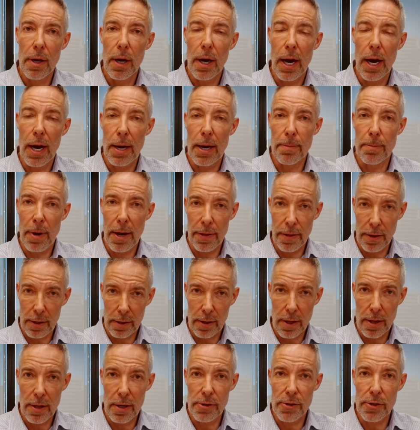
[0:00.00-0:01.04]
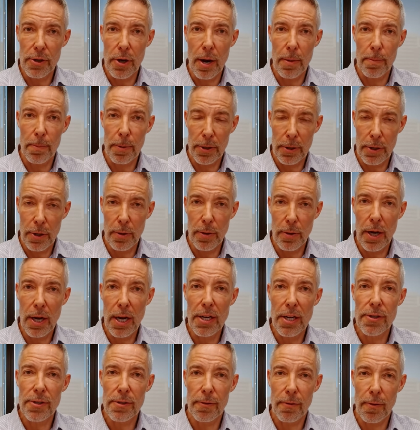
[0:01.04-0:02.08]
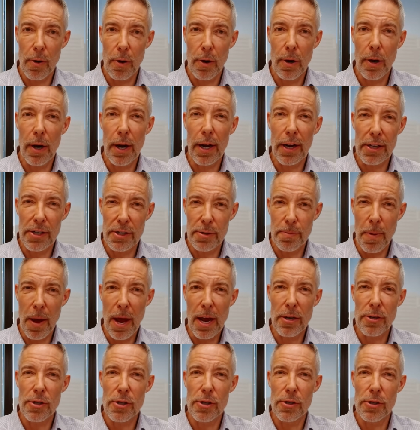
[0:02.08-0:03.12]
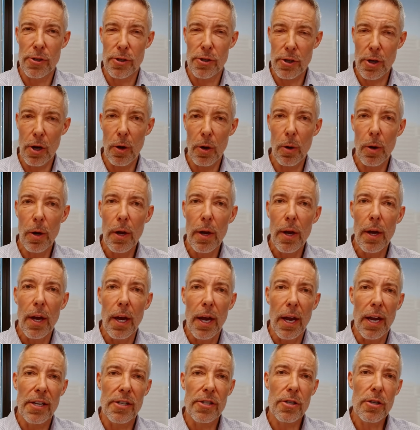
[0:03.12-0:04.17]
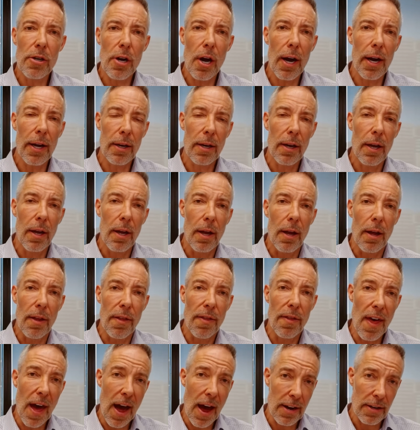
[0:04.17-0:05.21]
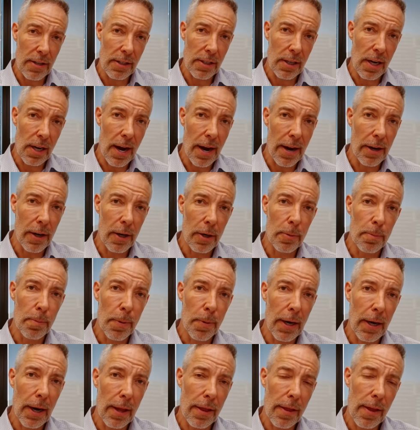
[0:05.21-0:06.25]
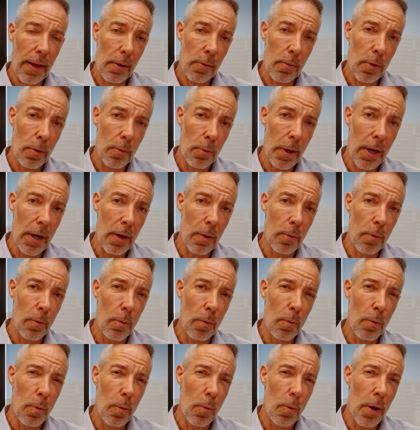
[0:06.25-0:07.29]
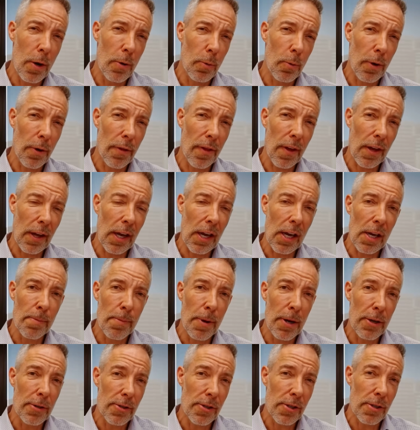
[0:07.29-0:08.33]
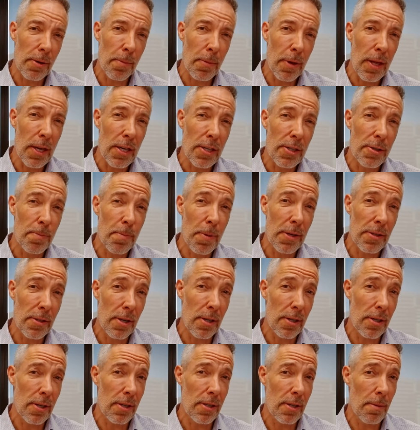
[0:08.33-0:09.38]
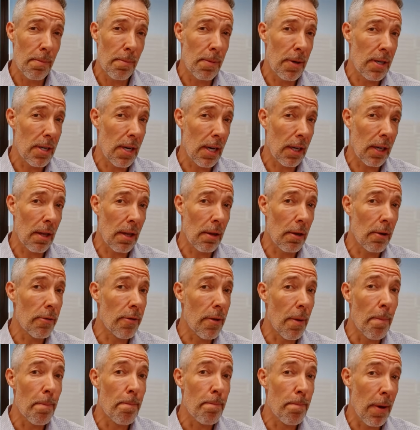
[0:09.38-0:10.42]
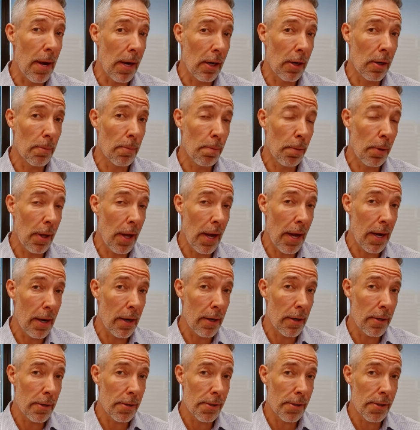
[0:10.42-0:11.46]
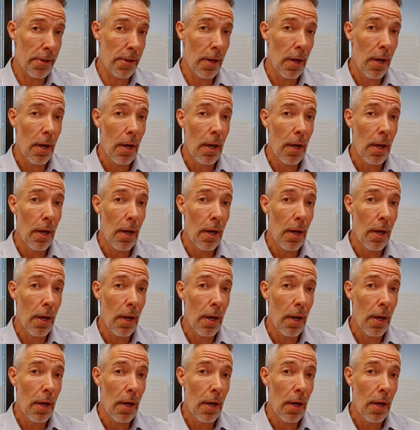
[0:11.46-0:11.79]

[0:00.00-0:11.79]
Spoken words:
I think that there's opportunities for expansion. So it's not that dire, but I think when we're thinking about some of these businesses, in particular the bigger players,